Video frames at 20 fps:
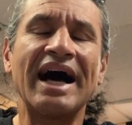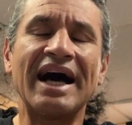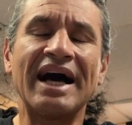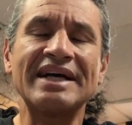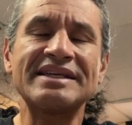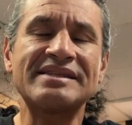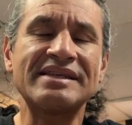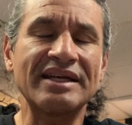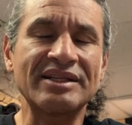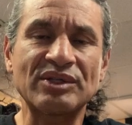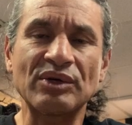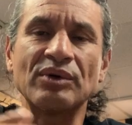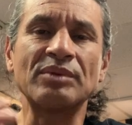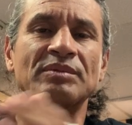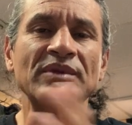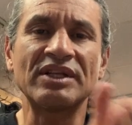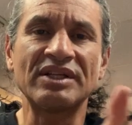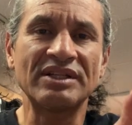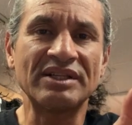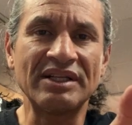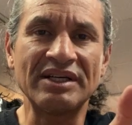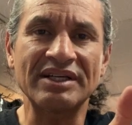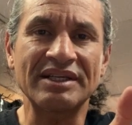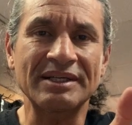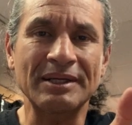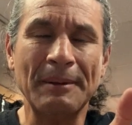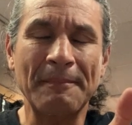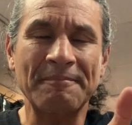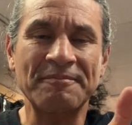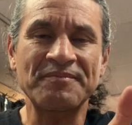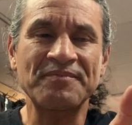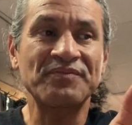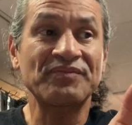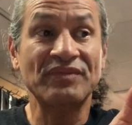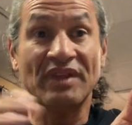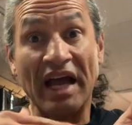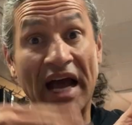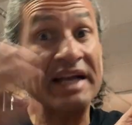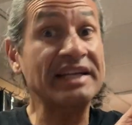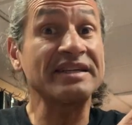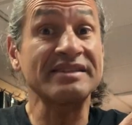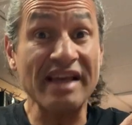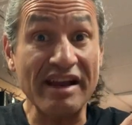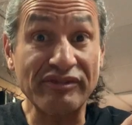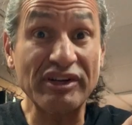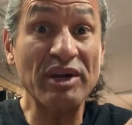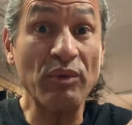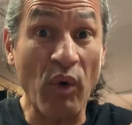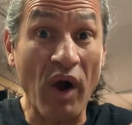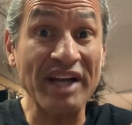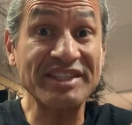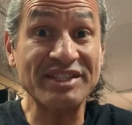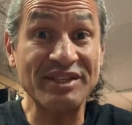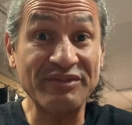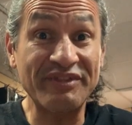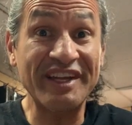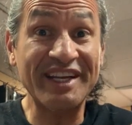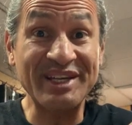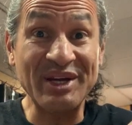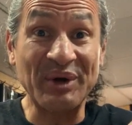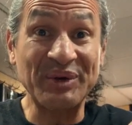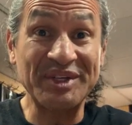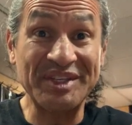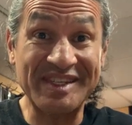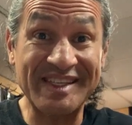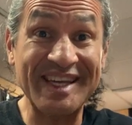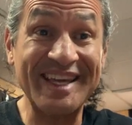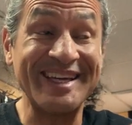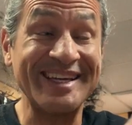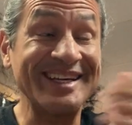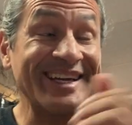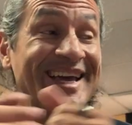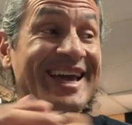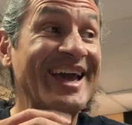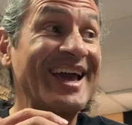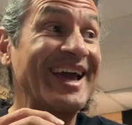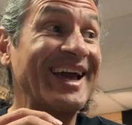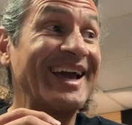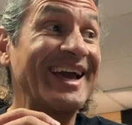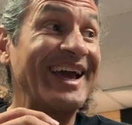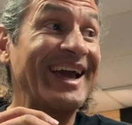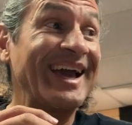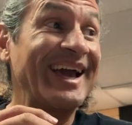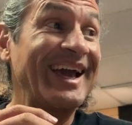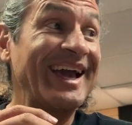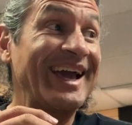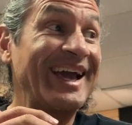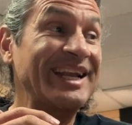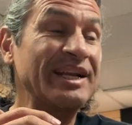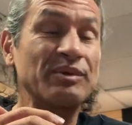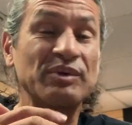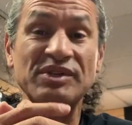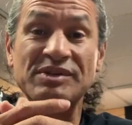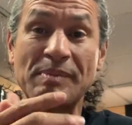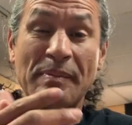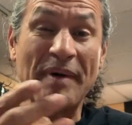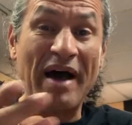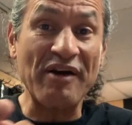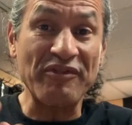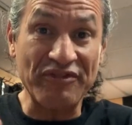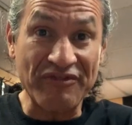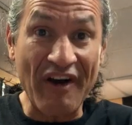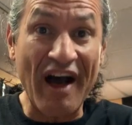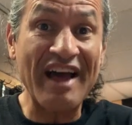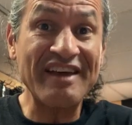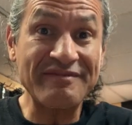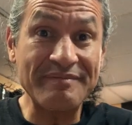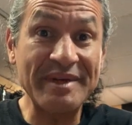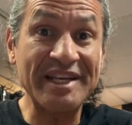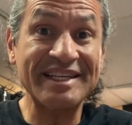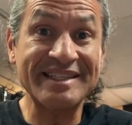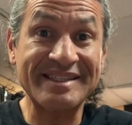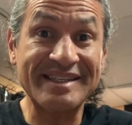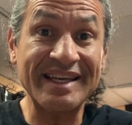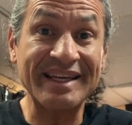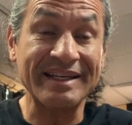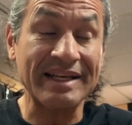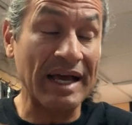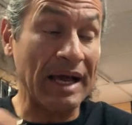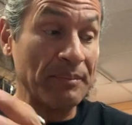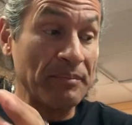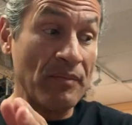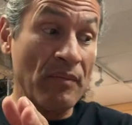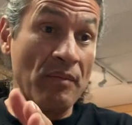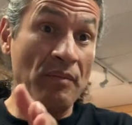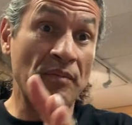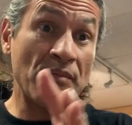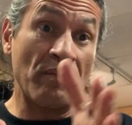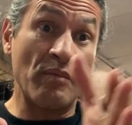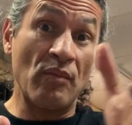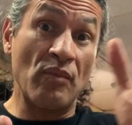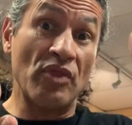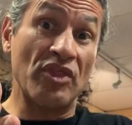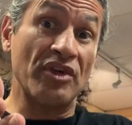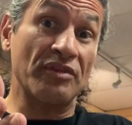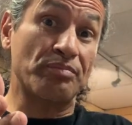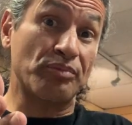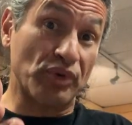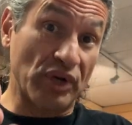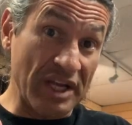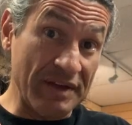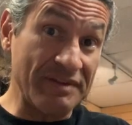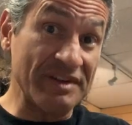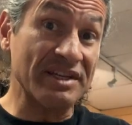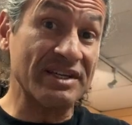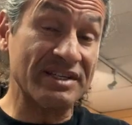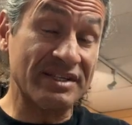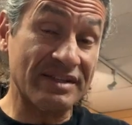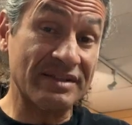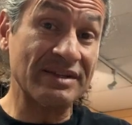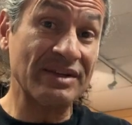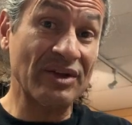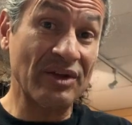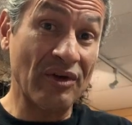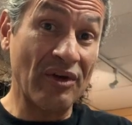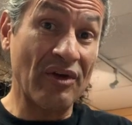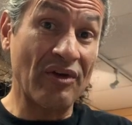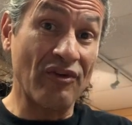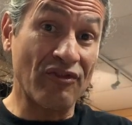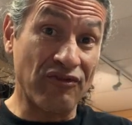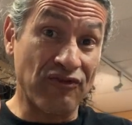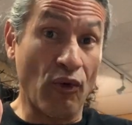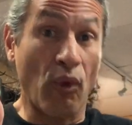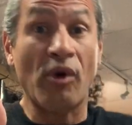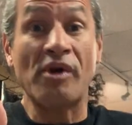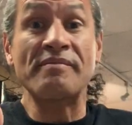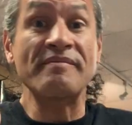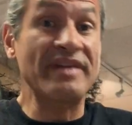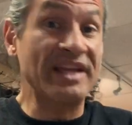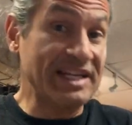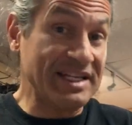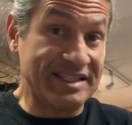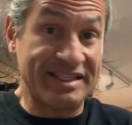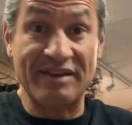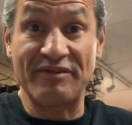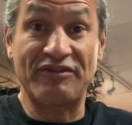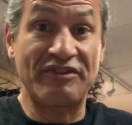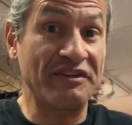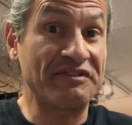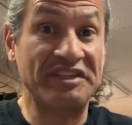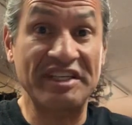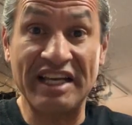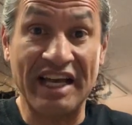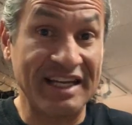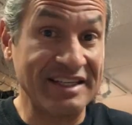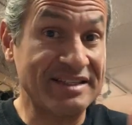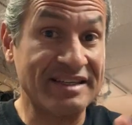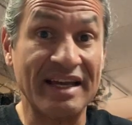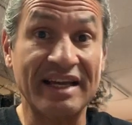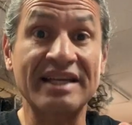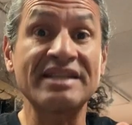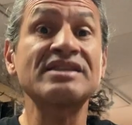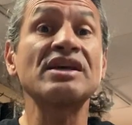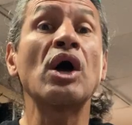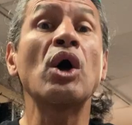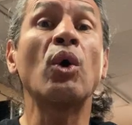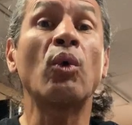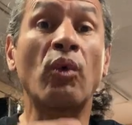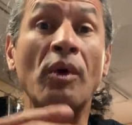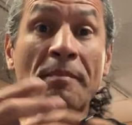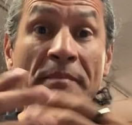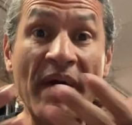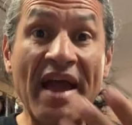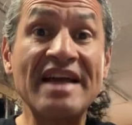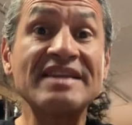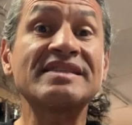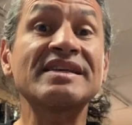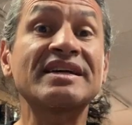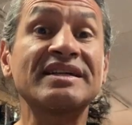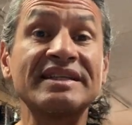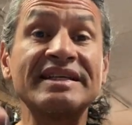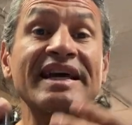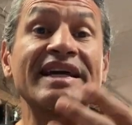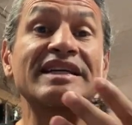I said to him, look, because I rewatched the video to see, and it was about 5 minutes in. the previous 4 minutes and 59 seconds were basically